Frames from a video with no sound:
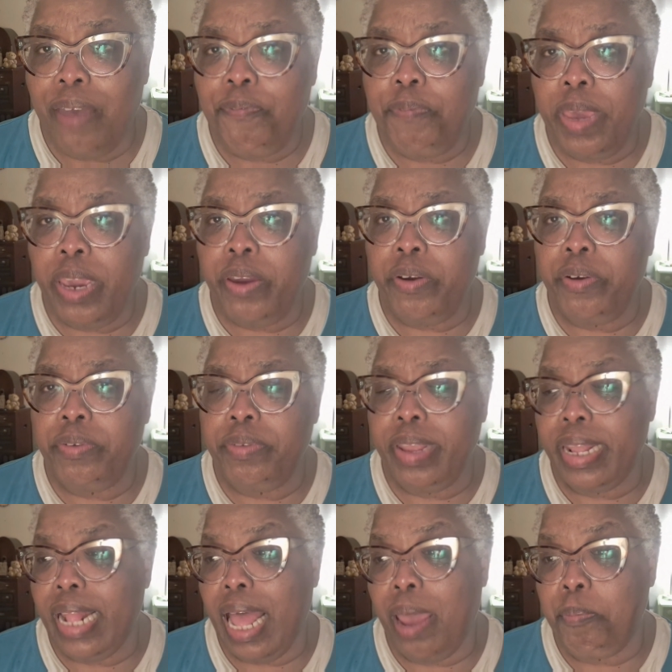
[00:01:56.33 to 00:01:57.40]
figured
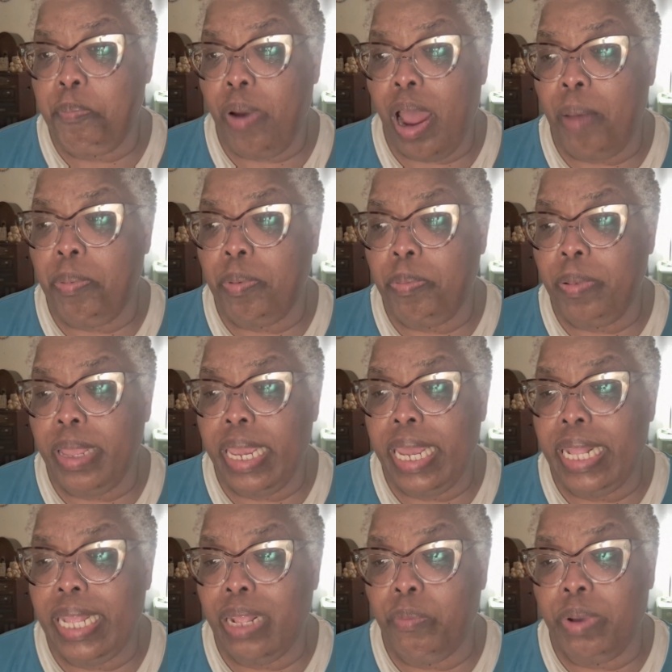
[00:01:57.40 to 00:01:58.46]
that
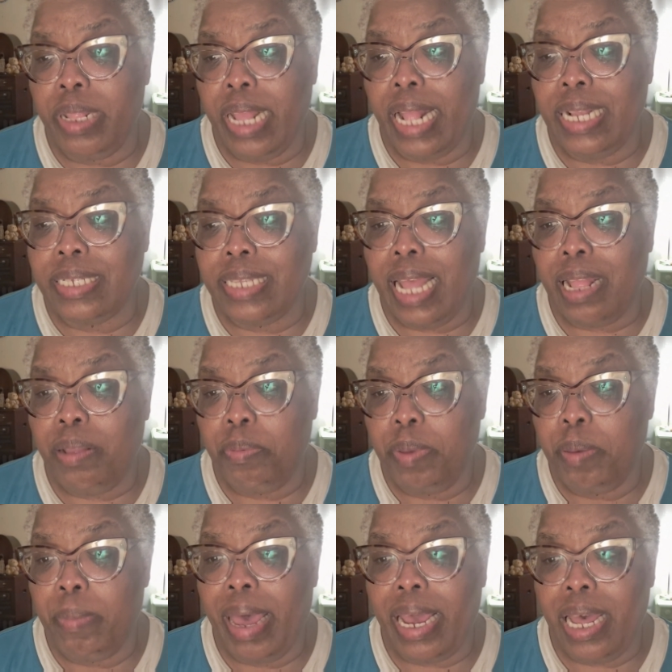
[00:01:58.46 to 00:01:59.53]
it would not exactly be
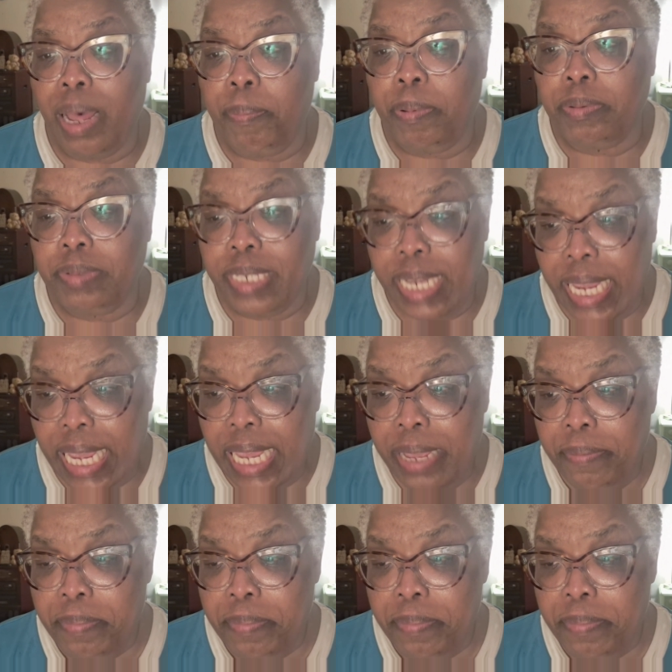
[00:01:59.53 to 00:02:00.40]
my cup of tea.